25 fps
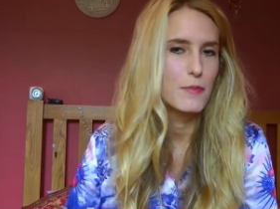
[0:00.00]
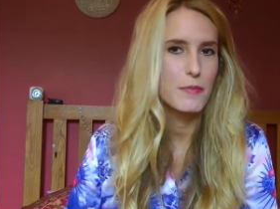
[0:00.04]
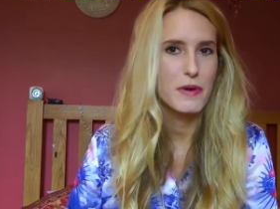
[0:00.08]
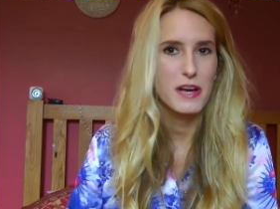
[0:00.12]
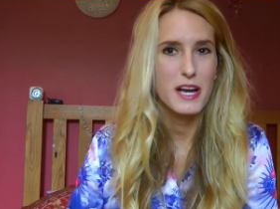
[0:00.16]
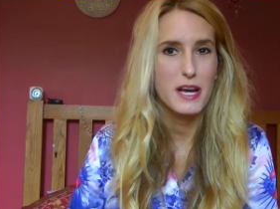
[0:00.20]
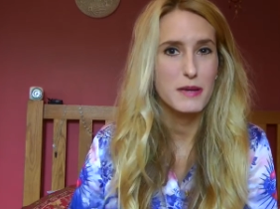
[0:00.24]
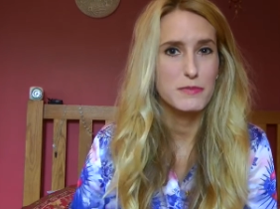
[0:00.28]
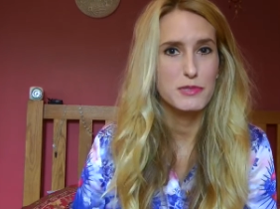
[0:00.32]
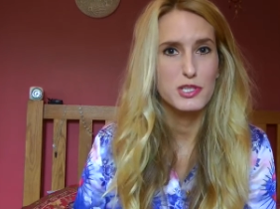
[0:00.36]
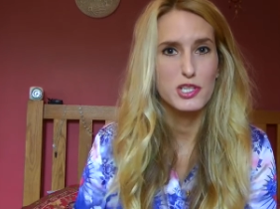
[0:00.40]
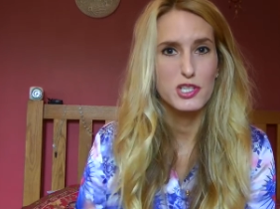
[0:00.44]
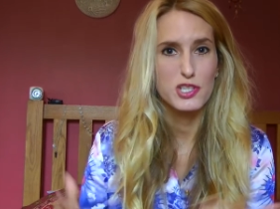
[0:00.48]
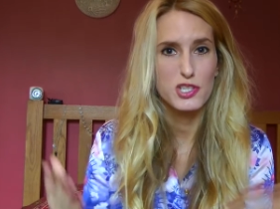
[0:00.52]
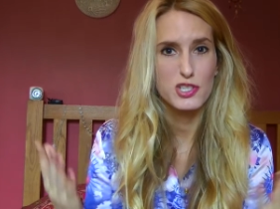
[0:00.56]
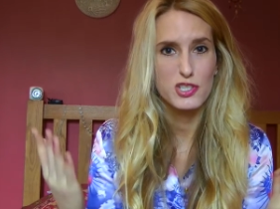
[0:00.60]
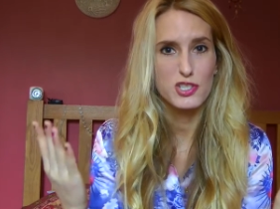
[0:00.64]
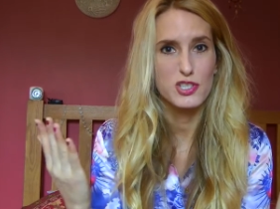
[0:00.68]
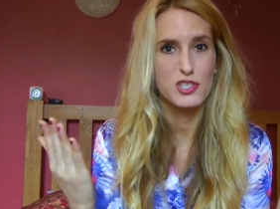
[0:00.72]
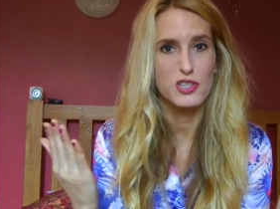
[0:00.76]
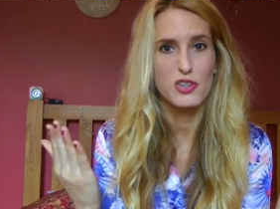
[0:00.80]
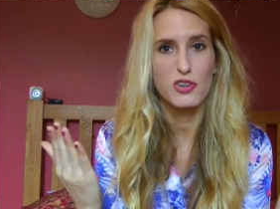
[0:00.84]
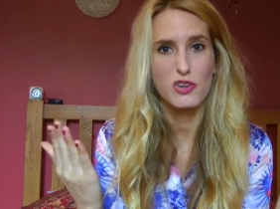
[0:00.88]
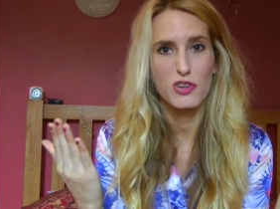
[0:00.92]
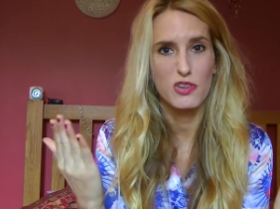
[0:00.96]
perhaps you're
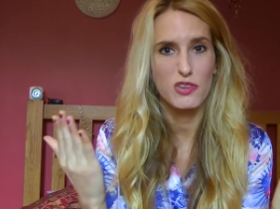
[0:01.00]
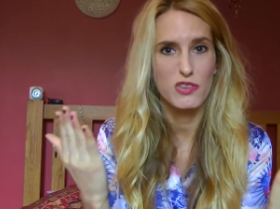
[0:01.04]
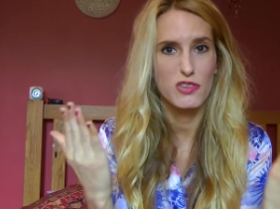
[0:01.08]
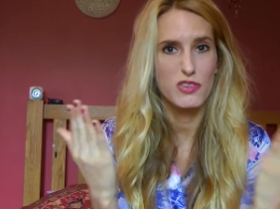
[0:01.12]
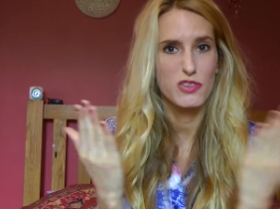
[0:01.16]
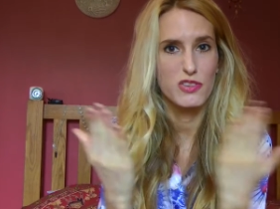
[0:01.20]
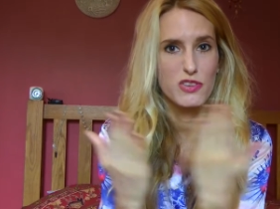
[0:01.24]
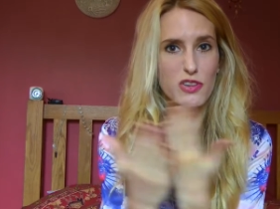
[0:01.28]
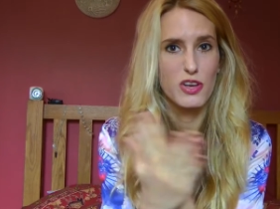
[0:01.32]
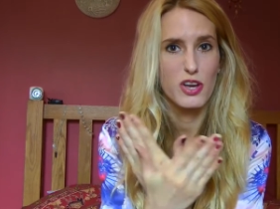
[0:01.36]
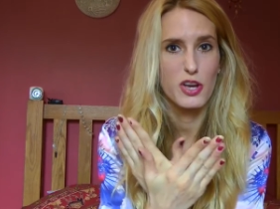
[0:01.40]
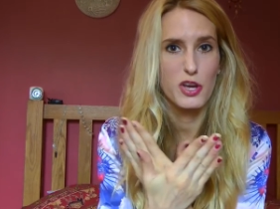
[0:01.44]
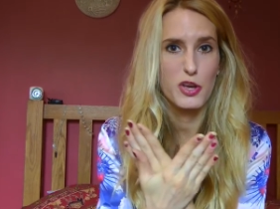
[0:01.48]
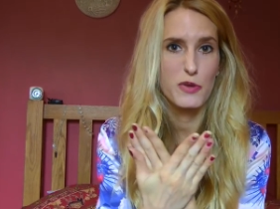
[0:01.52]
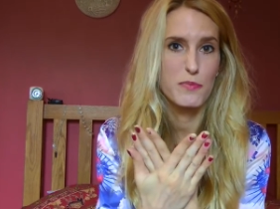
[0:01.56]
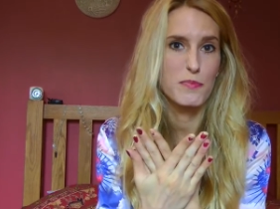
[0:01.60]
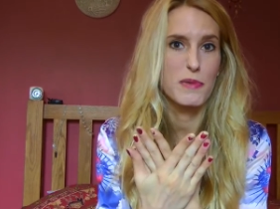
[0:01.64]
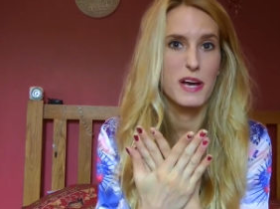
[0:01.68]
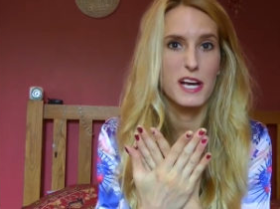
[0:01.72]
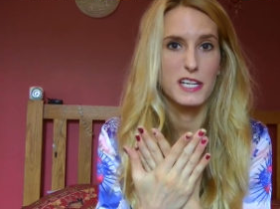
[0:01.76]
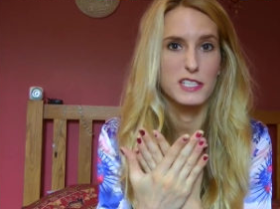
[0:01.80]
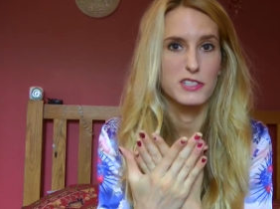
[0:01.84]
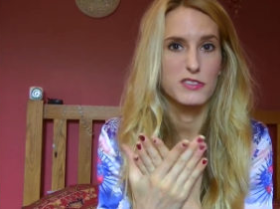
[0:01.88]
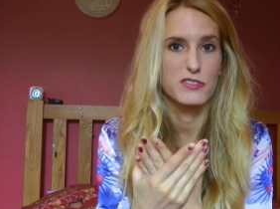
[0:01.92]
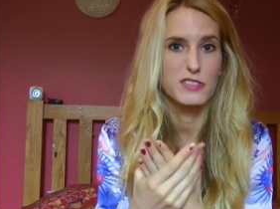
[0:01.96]
just not a good
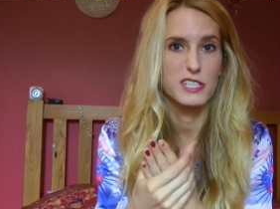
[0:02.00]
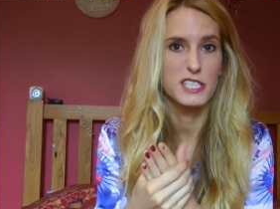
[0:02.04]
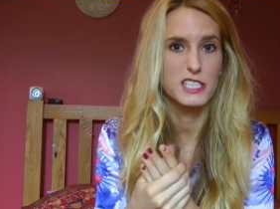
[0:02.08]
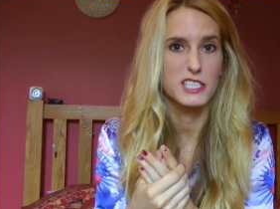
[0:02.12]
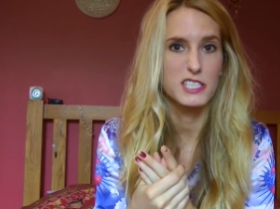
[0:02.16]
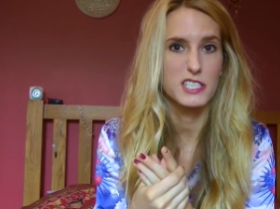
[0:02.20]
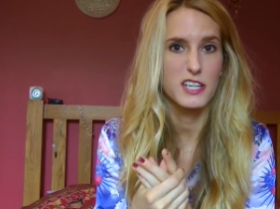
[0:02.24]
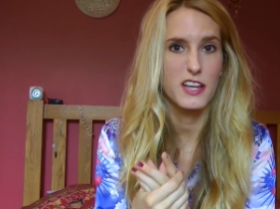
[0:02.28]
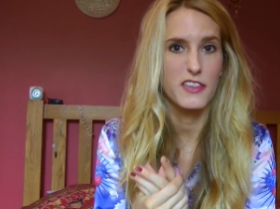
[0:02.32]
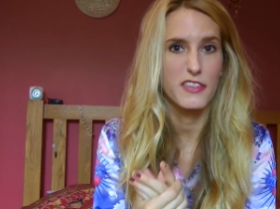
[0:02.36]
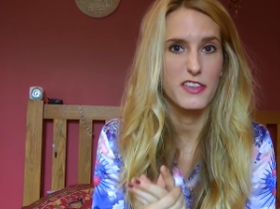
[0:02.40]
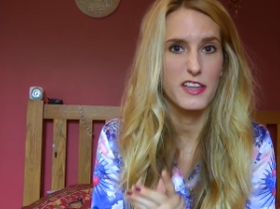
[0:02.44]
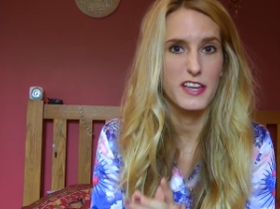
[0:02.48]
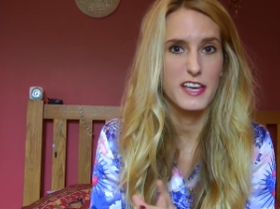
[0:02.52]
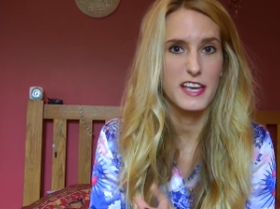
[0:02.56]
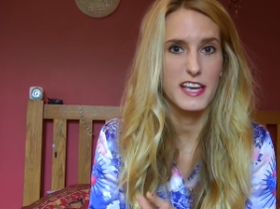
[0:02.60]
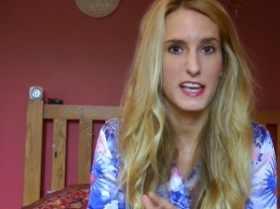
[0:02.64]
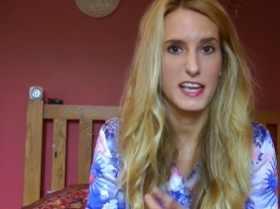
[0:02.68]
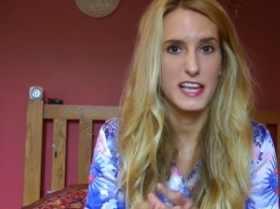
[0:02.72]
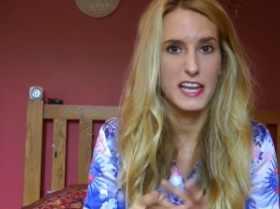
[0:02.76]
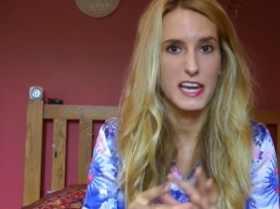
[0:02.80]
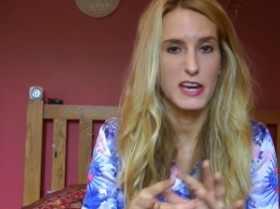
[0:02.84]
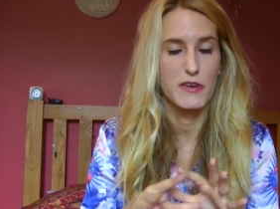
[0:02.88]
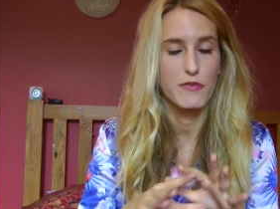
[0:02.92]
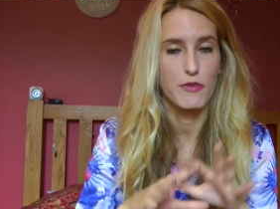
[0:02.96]
match for each other
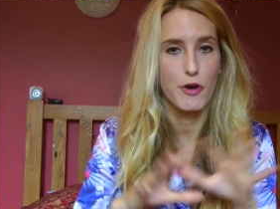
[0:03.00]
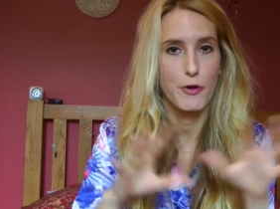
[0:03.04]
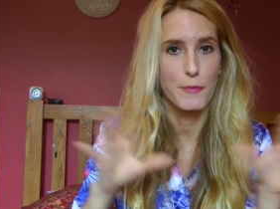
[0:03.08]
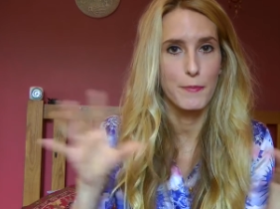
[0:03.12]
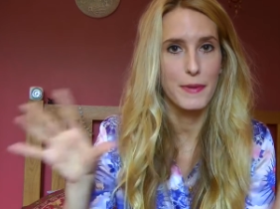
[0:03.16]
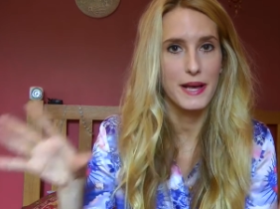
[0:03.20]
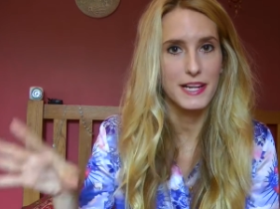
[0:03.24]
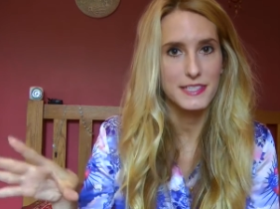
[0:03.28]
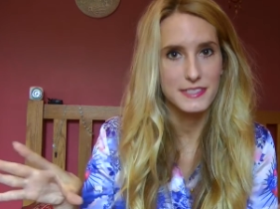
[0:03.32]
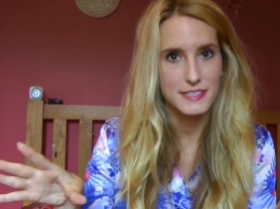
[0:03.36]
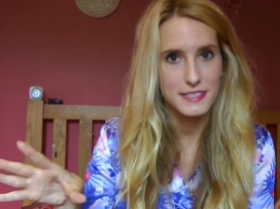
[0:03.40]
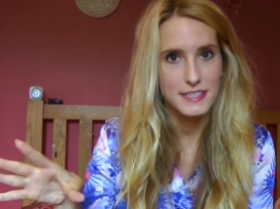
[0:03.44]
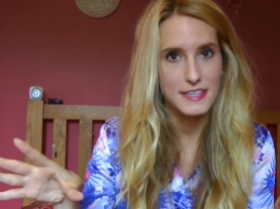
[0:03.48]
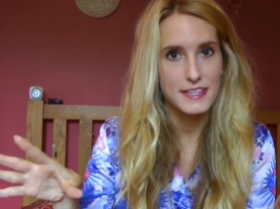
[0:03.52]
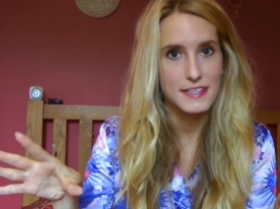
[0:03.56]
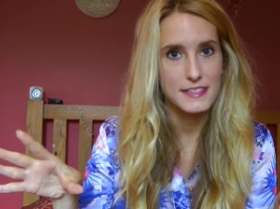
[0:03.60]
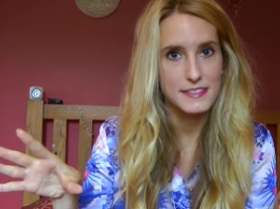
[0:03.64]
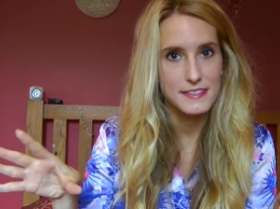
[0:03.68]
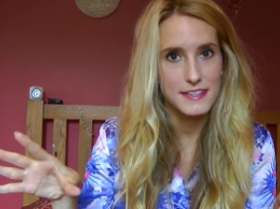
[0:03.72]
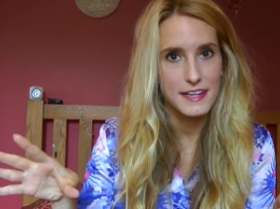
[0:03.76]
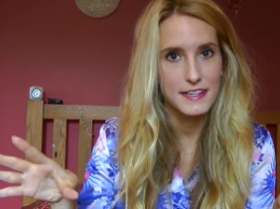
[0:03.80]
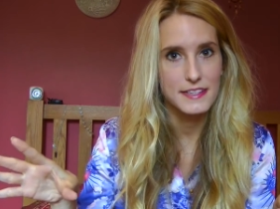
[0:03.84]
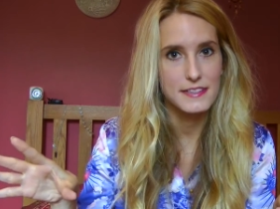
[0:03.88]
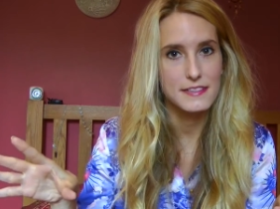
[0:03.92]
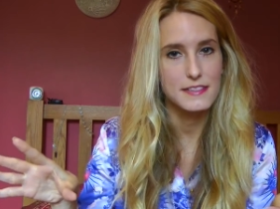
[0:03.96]
in a romantic
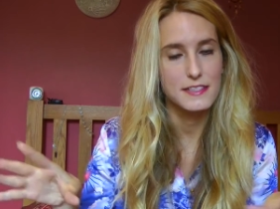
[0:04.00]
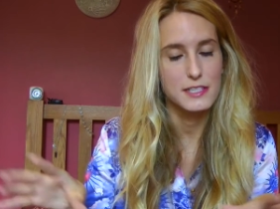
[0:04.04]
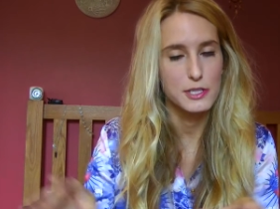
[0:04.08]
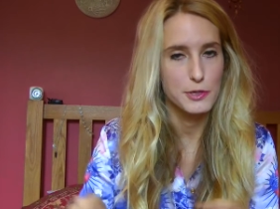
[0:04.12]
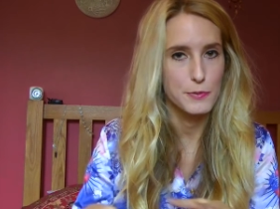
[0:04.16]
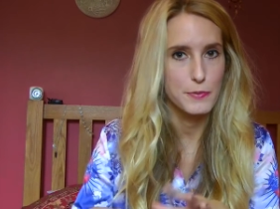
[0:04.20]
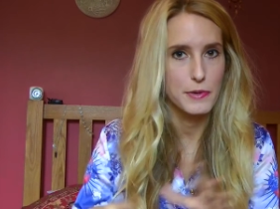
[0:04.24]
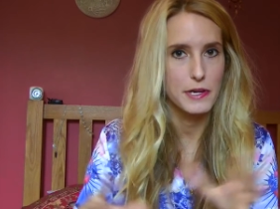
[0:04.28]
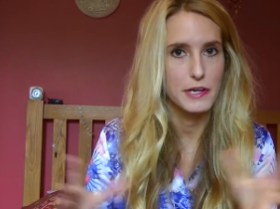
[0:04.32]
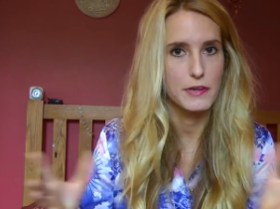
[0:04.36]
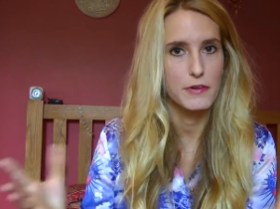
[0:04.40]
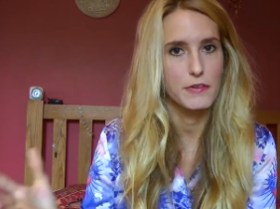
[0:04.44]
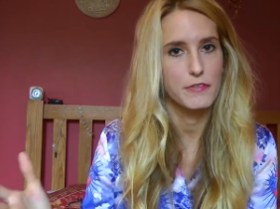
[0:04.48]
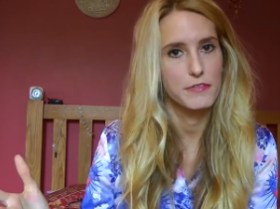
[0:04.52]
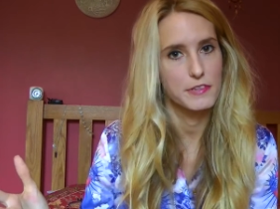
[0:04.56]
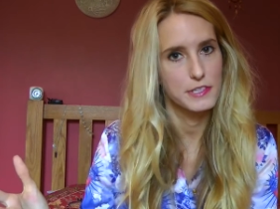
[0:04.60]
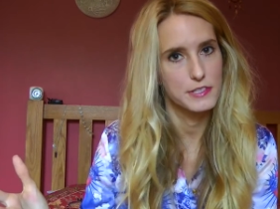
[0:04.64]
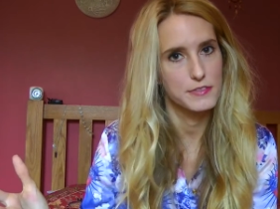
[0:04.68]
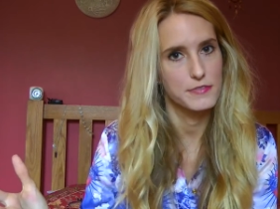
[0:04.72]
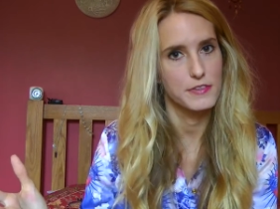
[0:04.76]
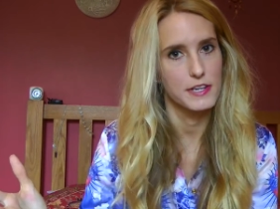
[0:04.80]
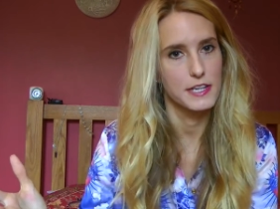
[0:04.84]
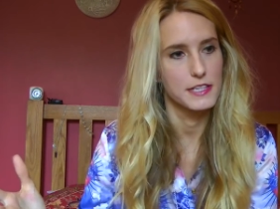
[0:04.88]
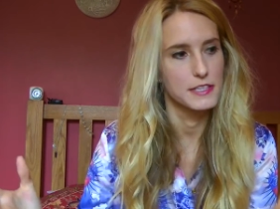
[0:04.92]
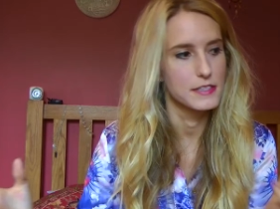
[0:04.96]
sense and you're better off
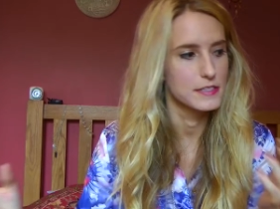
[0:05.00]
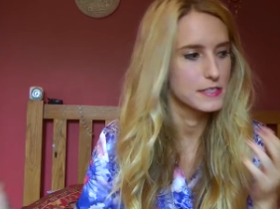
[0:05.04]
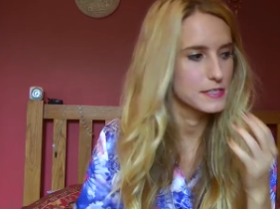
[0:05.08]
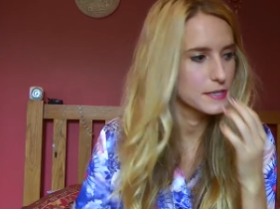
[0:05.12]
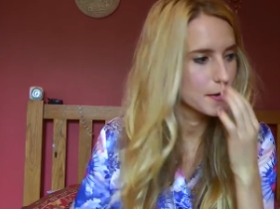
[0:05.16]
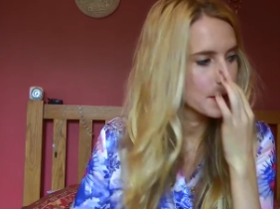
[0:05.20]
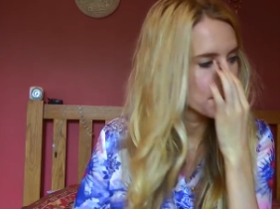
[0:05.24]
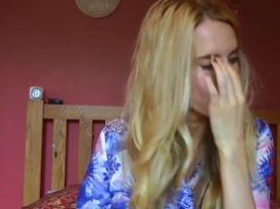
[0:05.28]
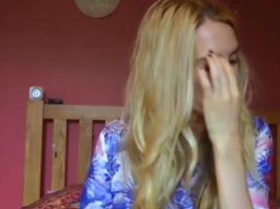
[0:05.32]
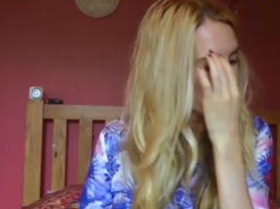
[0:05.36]
as friends.